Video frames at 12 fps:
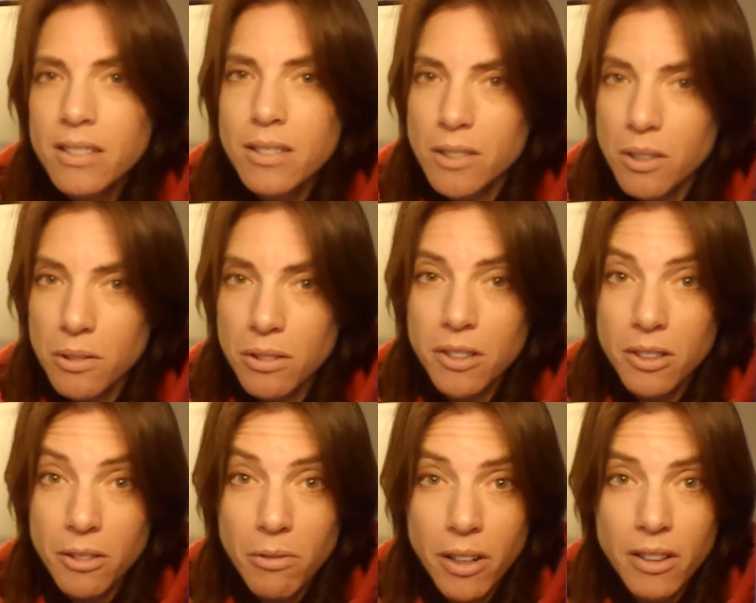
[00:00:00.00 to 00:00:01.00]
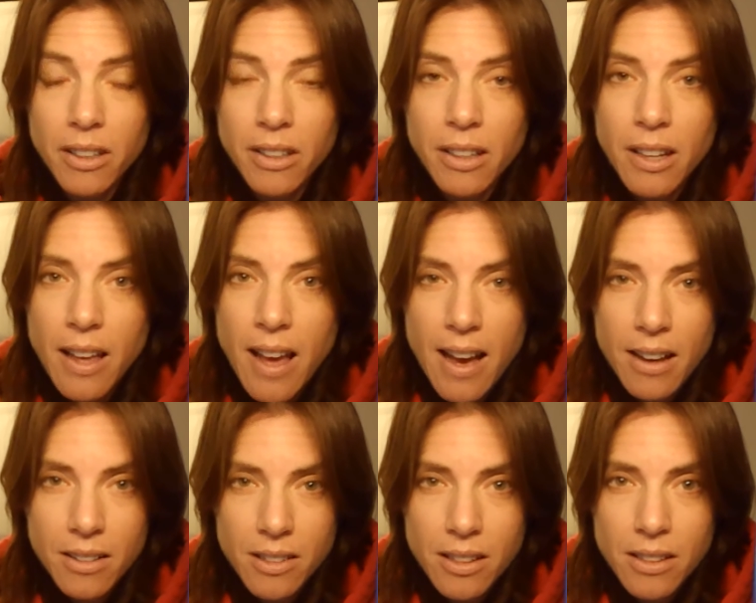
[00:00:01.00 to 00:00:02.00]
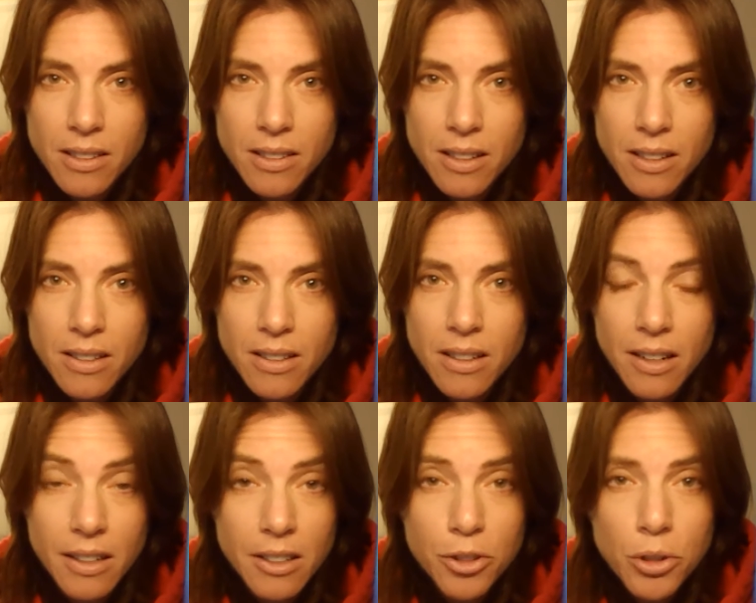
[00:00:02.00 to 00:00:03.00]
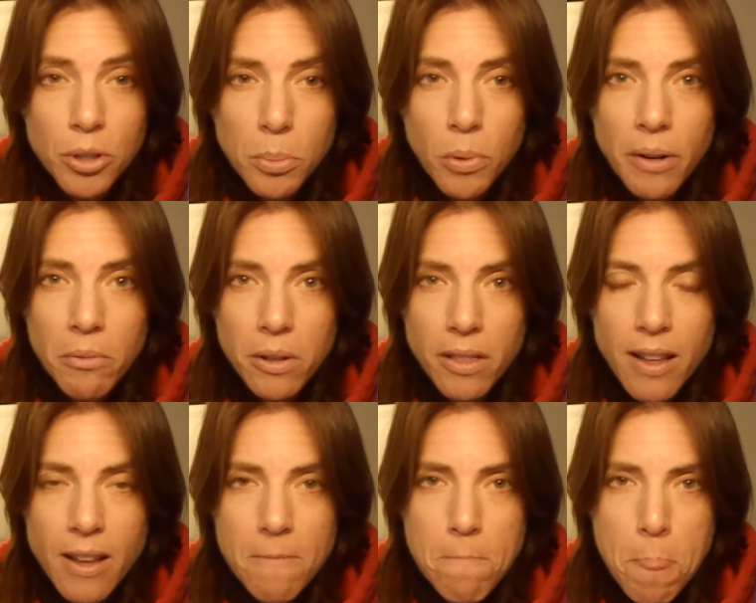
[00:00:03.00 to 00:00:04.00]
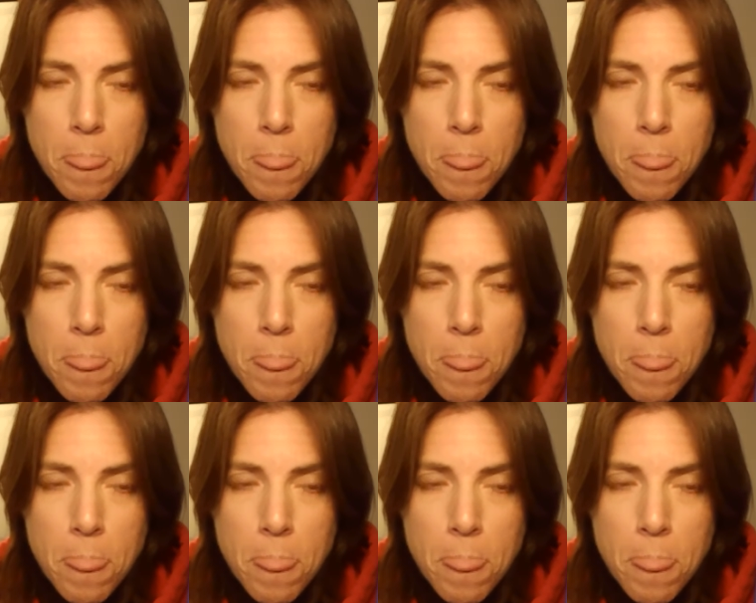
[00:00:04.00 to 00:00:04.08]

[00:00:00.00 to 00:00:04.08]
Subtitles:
So you could really access an interest point with that.